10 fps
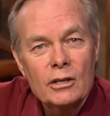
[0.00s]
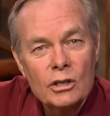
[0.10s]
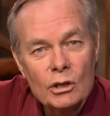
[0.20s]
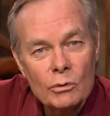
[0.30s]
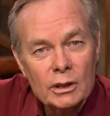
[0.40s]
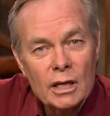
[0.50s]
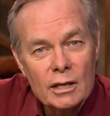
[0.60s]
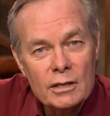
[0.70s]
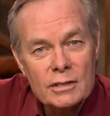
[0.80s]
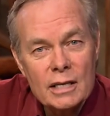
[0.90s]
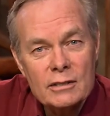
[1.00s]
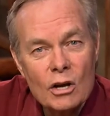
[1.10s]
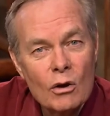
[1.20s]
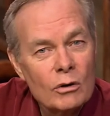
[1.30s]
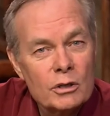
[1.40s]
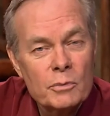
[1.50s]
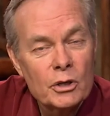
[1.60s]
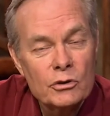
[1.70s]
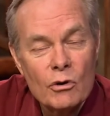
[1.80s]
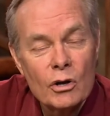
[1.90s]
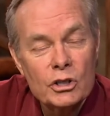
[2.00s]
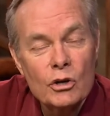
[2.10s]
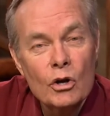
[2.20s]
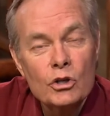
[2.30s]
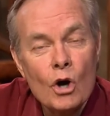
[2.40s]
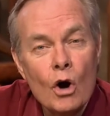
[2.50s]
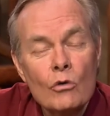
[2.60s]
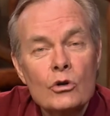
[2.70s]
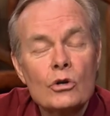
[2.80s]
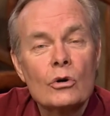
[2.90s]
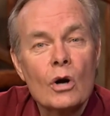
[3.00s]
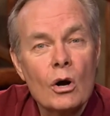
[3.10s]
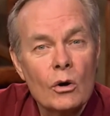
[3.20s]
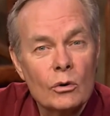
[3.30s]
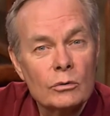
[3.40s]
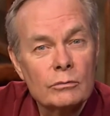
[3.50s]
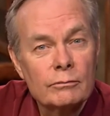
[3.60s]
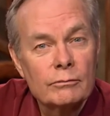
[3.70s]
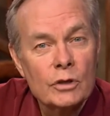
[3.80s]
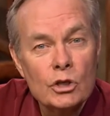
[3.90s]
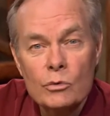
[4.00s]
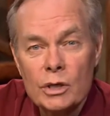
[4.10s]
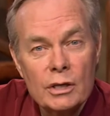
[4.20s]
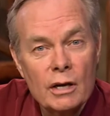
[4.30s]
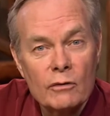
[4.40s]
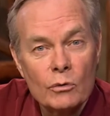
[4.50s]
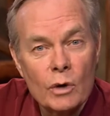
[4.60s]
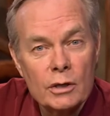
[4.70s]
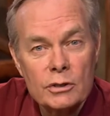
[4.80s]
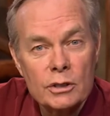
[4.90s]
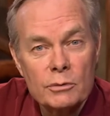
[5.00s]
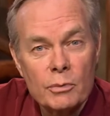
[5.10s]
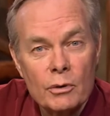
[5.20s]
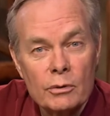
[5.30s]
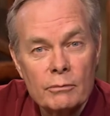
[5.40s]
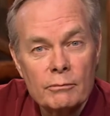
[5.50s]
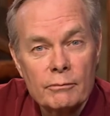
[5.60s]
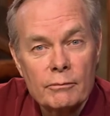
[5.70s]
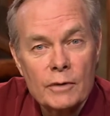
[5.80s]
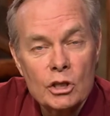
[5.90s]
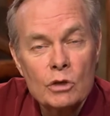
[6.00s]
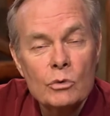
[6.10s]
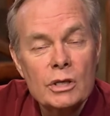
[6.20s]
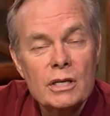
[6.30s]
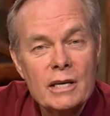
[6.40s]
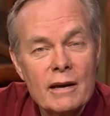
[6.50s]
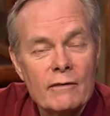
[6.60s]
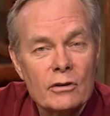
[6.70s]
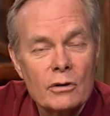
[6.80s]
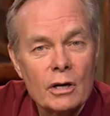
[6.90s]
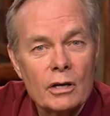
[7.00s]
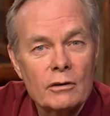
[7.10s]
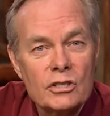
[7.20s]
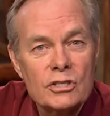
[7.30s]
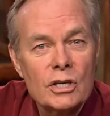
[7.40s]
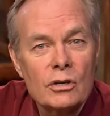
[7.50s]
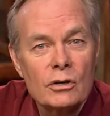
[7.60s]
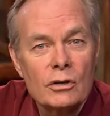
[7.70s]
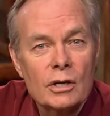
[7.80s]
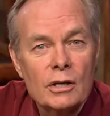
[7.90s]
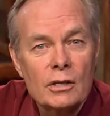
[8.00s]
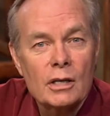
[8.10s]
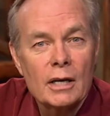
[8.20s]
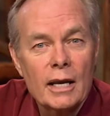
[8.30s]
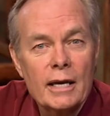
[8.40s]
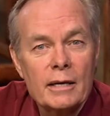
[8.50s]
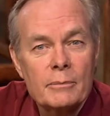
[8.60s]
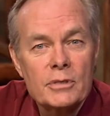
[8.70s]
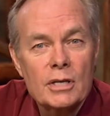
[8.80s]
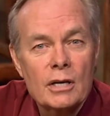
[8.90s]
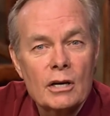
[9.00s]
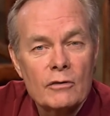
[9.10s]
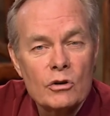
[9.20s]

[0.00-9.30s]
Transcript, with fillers: you know what that is? That's the Holy Spirit drawing you. you. On your own, you would never watch this program. You would never consider the claims of